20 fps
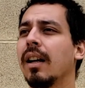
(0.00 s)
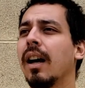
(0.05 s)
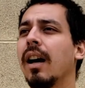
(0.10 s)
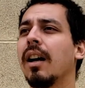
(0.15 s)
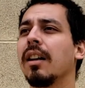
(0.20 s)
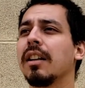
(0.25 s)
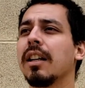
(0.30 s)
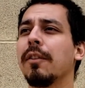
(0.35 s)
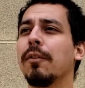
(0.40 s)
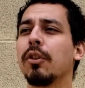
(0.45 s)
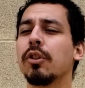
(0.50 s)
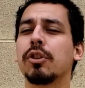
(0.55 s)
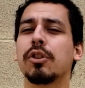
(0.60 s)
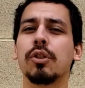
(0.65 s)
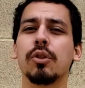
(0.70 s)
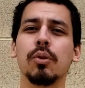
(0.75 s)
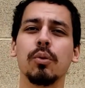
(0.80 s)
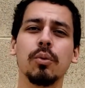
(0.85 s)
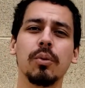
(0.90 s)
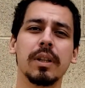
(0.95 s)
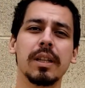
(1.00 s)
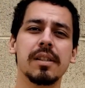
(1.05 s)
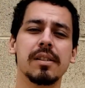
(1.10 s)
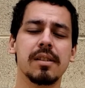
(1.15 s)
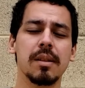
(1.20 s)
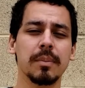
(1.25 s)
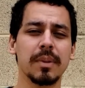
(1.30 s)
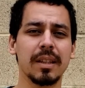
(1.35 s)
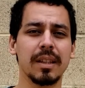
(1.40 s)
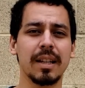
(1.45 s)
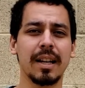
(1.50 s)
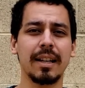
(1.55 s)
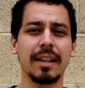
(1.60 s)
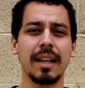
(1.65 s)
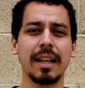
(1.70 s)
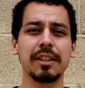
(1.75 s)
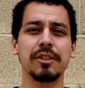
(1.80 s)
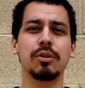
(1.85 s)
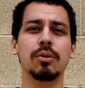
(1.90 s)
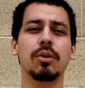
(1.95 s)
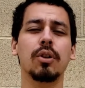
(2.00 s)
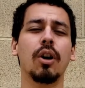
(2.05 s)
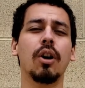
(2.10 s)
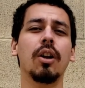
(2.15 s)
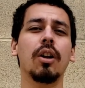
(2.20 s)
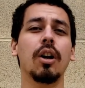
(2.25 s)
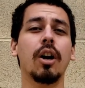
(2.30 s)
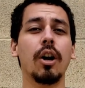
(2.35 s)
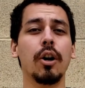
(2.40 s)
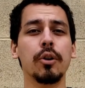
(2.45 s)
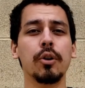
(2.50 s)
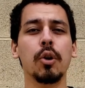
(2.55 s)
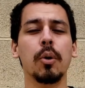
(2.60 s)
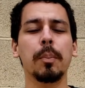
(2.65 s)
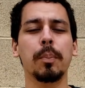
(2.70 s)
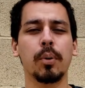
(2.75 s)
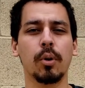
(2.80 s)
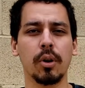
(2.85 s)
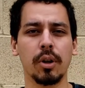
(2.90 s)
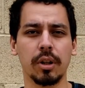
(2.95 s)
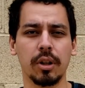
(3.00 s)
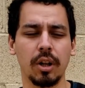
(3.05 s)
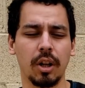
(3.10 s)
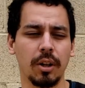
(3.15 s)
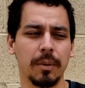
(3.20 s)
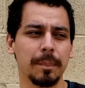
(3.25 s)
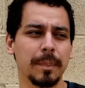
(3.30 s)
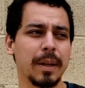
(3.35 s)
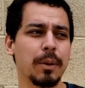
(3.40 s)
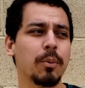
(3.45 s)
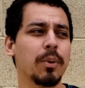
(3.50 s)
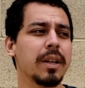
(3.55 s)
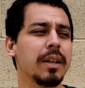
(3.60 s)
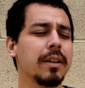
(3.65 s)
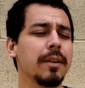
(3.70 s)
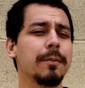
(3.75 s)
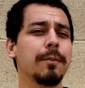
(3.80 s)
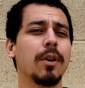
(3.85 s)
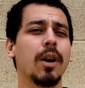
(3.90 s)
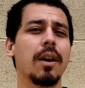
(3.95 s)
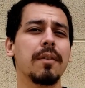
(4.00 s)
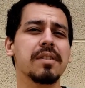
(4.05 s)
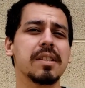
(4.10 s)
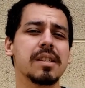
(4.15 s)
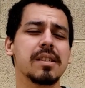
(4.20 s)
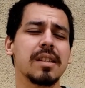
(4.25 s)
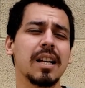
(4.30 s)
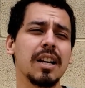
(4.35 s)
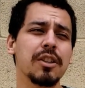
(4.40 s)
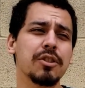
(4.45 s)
Level 2 is something that I like to call unknown protocol. And what it involves is